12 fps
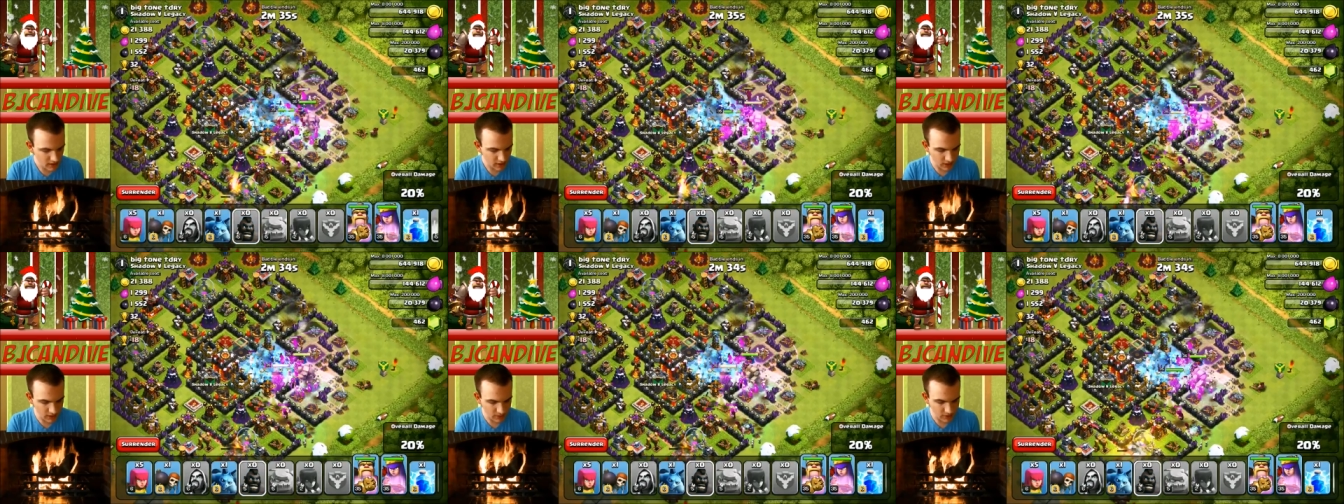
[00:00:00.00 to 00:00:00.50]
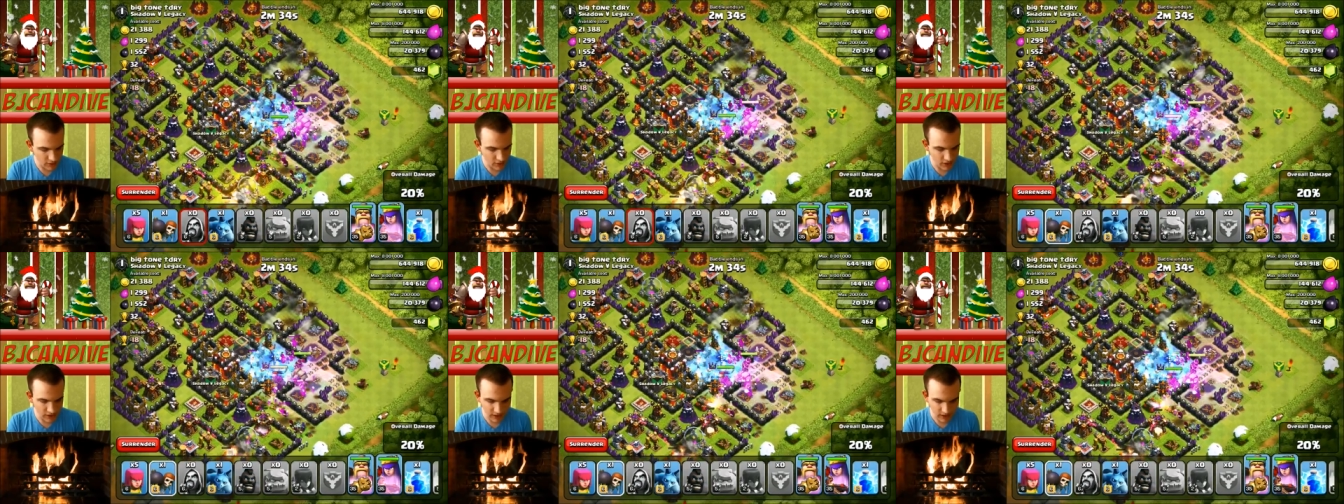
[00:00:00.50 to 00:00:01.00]
All right, I'm going to
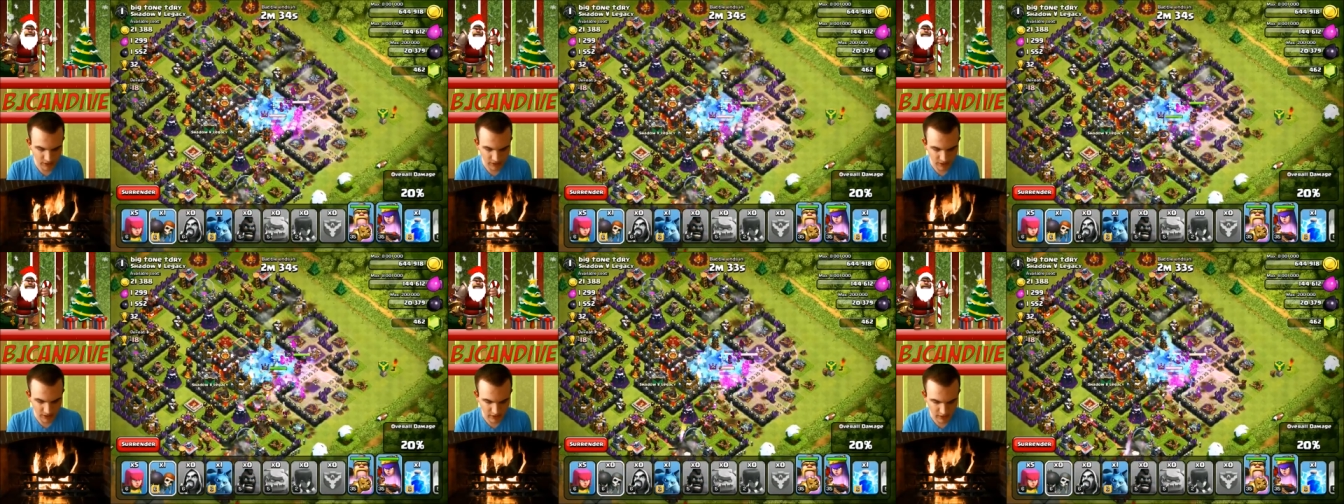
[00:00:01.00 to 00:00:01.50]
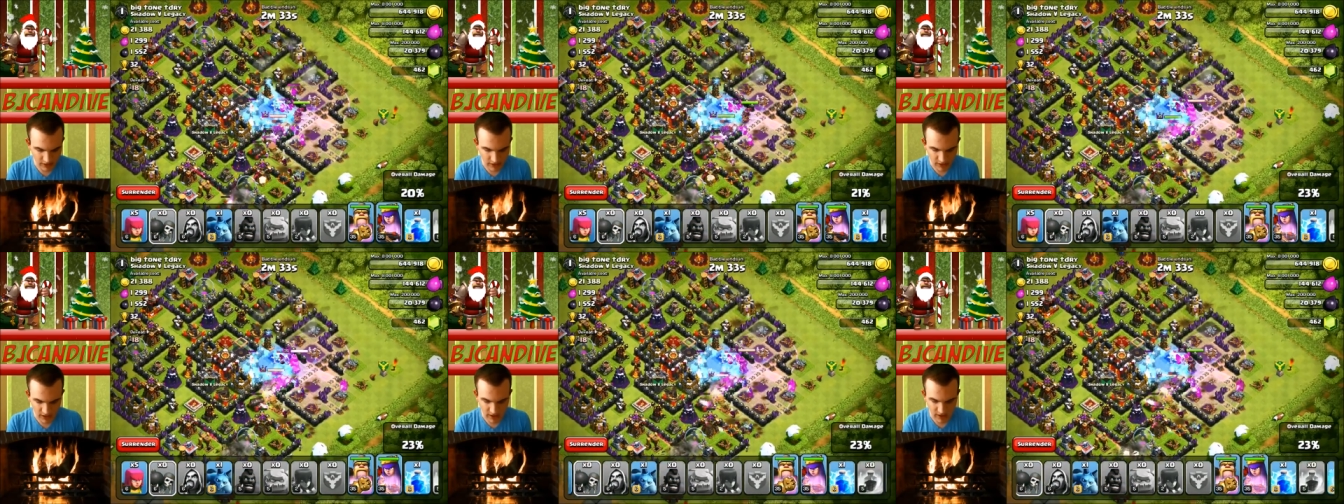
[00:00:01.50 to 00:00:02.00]
go ahead and put down
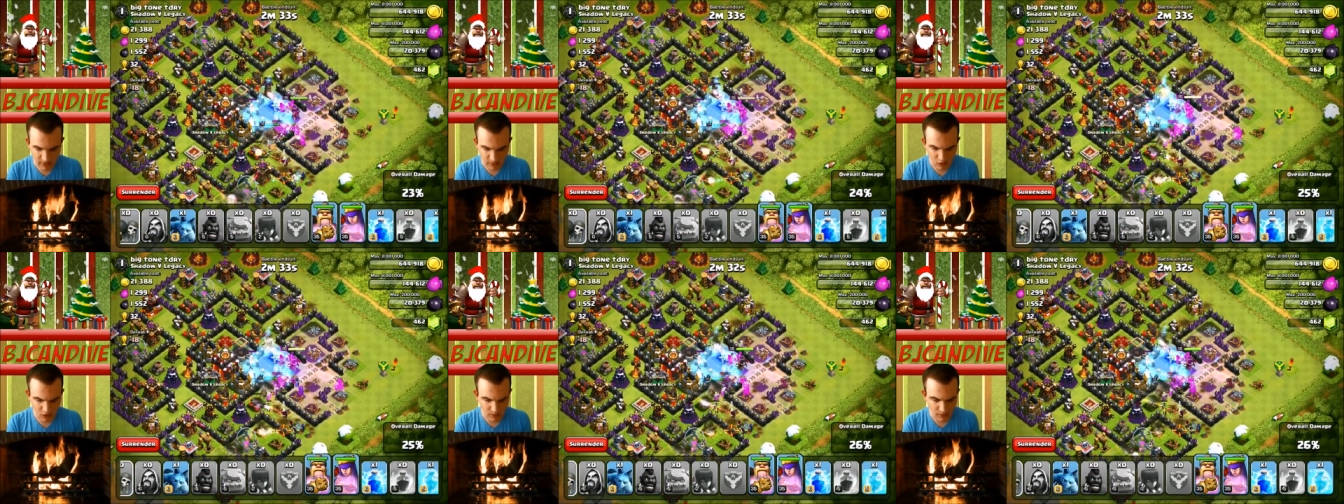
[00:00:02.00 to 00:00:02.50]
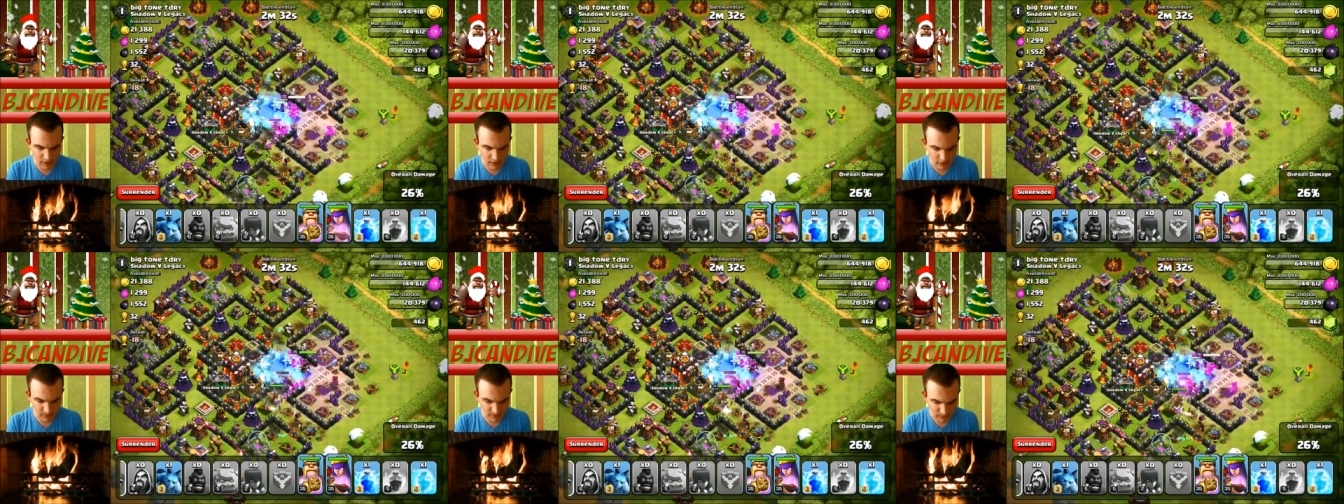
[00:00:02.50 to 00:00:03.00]
this um, wall
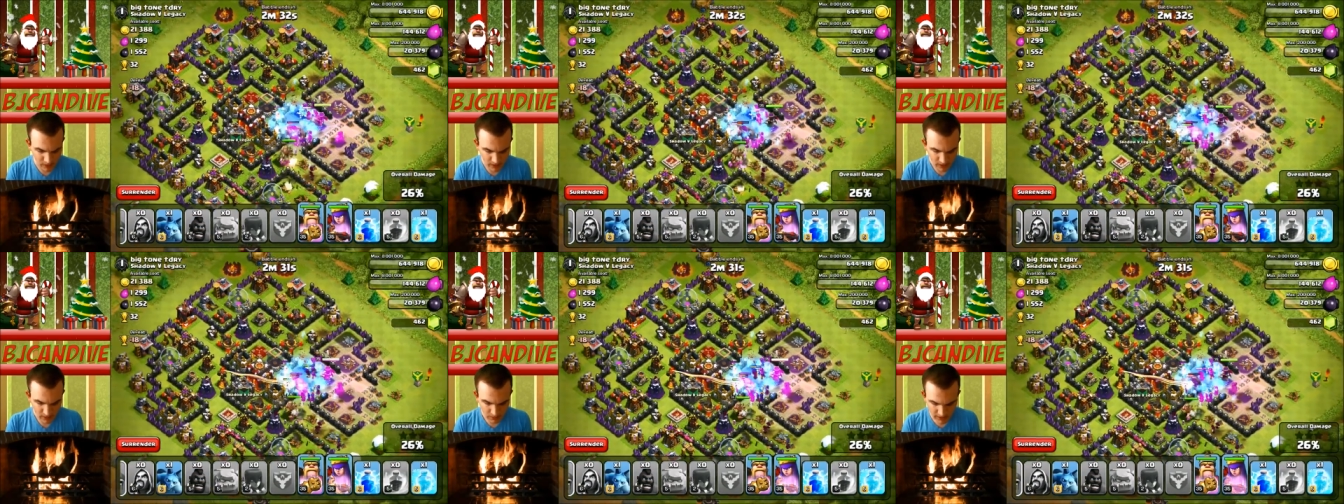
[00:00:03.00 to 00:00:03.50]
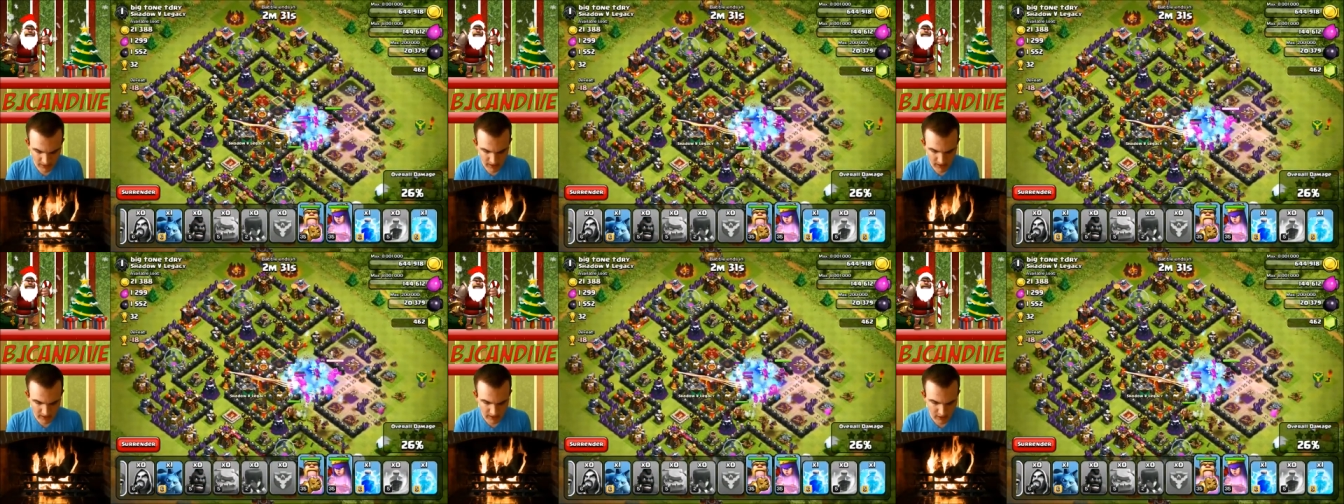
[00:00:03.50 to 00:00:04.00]
breaker. My
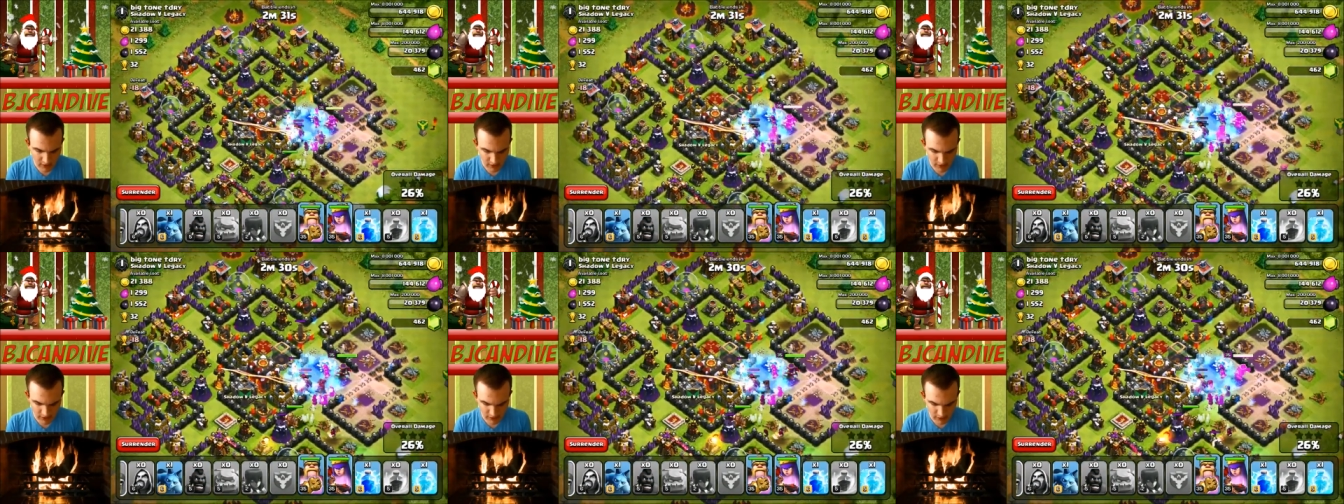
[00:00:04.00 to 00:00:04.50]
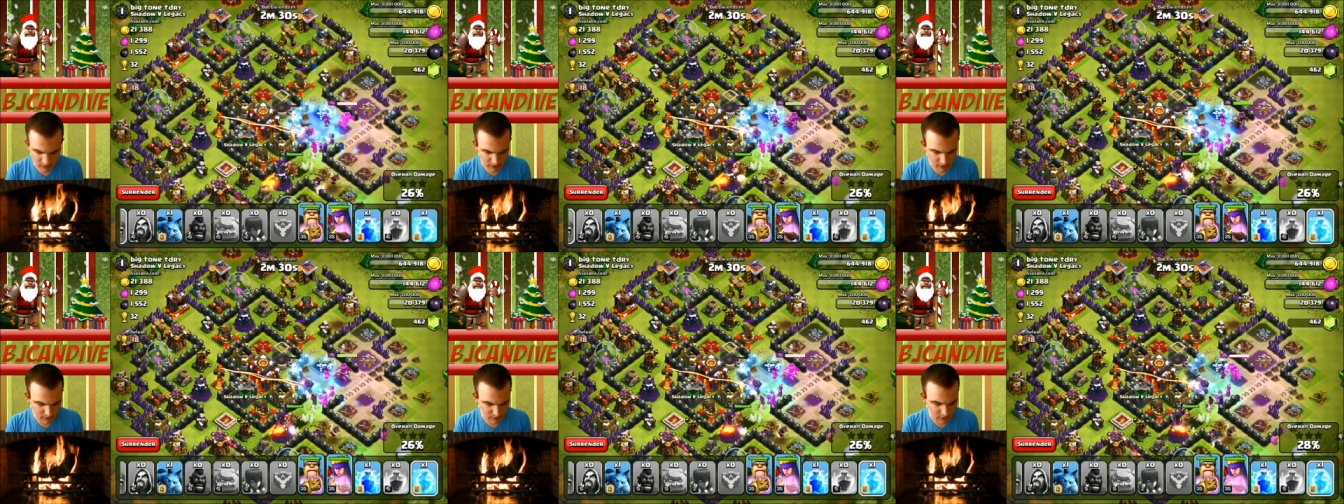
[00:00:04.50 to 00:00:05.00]
King's health is still
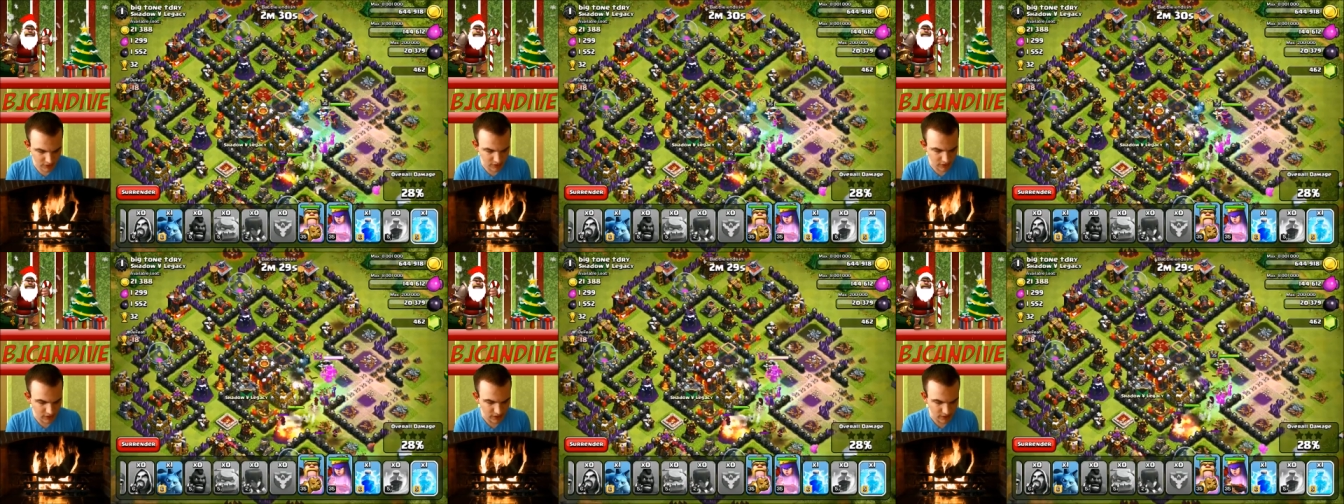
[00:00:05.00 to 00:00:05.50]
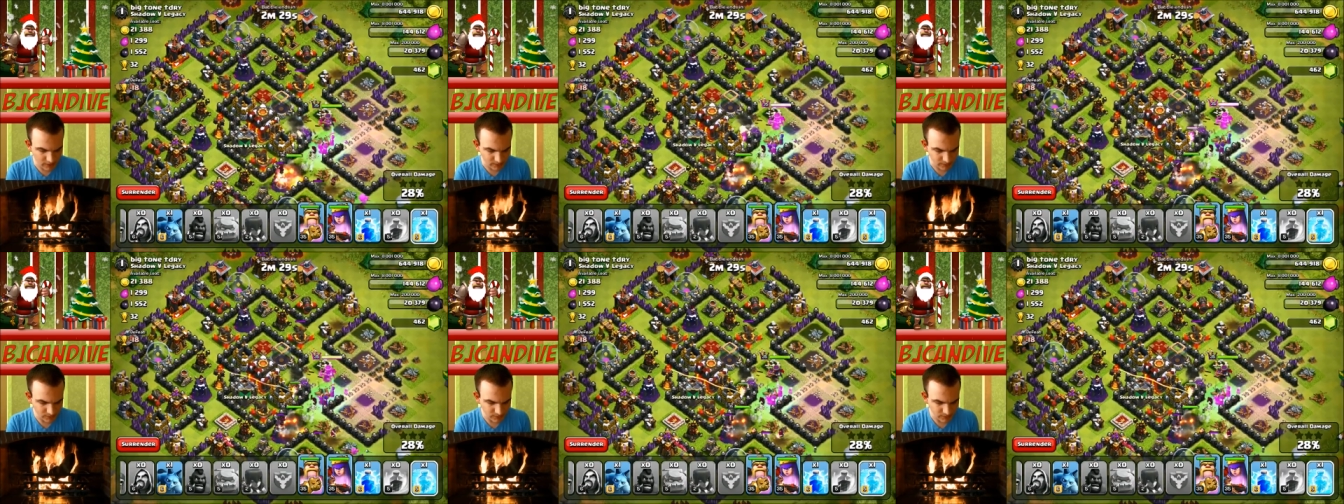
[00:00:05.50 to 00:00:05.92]
looking pretty good here.